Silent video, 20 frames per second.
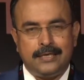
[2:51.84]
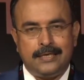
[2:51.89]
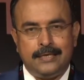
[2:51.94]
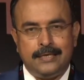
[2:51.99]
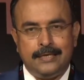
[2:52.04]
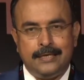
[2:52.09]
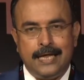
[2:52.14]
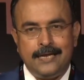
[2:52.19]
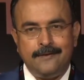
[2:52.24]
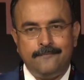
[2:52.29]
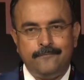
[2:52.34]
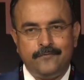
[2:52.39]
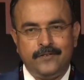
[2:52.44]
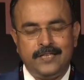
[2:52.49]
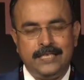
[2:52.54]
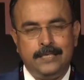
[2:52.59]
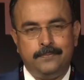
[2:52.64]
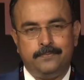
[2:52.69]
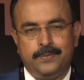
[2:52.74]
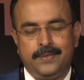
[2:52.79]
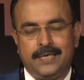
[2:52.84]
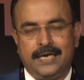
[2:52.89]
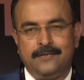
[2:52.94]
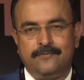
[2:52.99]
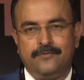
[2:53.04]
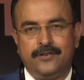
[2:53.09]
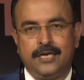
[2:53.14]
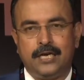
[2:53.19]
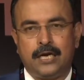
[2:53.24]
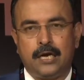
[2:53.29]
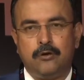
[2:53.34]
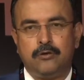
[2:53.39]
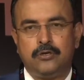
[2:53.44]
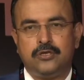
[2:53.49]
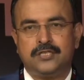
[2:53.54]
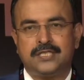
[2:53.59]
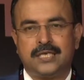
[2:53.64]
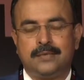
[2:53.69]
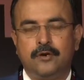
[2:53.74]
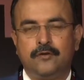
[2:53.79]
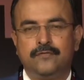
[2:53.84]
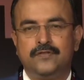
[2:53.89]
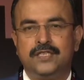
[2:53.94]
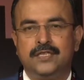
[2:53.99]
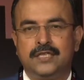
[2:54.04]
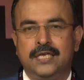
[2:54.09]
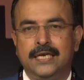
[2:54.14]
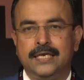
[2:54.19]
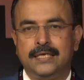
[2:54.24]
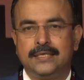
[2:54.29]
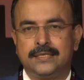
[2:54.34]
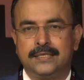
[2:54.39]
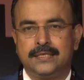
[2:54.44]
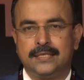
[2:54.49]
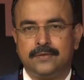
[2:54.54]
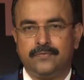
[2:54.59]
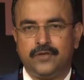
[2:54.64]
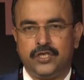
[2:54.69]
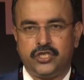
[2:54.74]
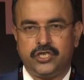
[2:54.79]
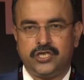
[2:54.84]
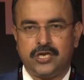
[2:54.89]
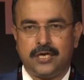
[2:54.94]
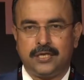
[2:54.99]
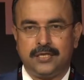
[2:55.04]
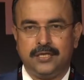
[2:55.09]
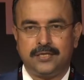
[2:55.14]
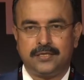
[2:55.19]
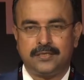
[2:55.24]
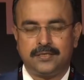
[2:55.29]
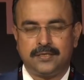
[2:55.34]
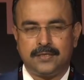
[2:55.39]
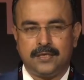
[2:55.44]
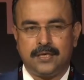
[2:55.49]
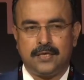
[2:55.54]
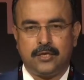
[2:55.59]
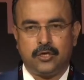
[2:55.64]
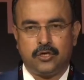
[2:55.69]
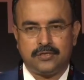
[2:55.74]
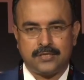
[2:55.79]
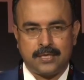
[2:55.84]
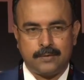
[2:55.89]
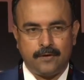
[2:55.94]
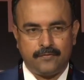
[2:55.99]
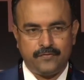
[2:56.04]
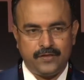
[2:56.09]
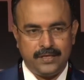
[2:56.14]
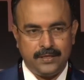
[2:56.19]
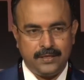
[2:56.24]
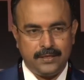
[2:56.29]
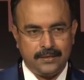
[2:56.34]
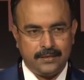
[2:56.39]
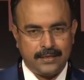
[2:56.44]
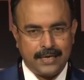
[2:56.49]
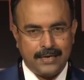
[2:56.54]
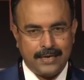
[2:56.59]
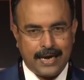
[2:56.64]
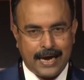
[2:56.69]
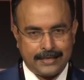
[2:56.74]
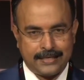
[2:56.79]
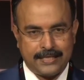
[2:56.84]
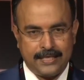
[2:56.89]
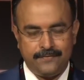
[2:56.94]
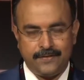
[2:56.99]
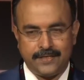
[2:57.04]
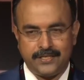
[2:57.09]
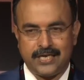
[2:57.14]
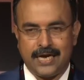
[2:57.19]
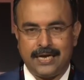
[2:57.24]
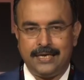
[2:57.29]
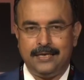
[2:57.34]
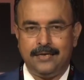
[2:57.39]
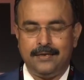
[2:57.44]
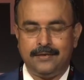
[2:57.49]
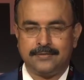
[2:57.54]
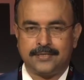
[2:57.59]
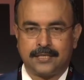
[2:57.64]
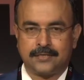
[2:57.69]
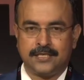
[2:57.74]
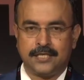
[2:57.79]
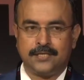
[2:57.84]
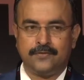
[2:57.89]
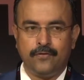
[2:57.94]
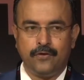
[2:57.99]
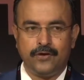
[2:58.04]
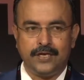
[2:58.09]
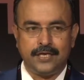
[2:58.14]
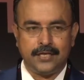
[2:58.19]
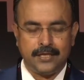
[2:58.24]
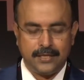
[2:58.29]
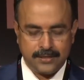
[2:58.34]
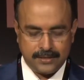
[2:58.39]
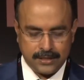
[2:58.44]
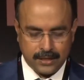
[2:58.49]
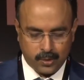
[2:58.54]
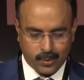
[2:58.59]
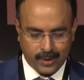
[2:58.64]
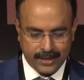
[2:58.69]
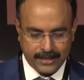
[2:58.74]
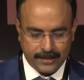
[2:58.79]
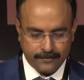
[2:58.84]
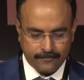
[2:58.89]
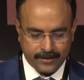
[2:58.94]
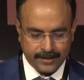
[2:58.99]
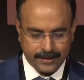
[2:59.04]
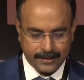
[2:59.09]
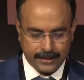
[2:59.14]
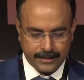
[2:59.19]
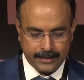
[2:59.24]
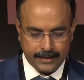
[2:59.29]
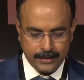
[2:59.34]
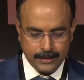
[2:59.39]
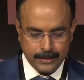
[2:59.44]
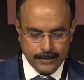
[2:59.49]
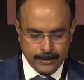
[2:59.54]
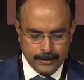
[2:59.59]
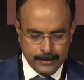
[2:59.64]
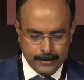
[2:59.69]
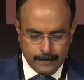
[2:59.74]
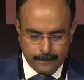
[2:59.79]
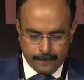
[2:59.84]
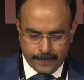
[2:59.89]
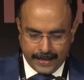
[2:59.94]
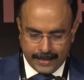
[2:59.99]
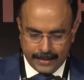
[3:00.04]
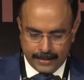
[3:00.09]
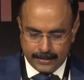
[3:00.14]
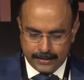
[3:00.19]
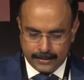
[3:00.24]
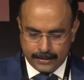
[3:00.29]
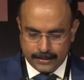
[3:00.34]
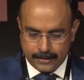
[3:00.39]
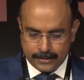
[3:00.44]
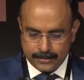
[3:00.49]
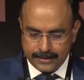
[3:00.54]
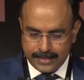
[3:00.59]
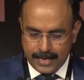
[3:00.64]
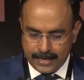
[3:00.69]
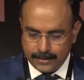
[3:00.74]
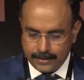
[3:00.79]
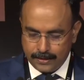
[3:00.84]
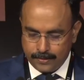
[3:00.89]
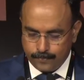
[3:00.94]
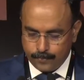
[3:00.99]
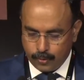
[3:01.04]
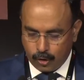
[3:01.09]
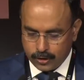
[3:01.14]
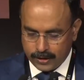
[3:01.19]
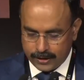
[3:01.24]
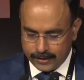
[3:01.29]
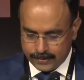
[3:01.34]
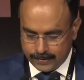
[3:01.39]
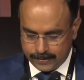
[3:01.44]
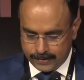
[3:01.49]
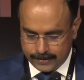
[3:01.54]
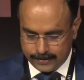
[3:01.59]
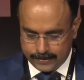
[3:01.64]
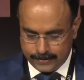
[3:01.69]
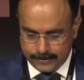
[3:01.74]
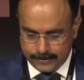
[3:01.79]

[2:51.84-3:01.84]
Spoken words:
delve deep and figure out some of the things which others or some of the active, agile, successful retailers are doing differently. And that brought us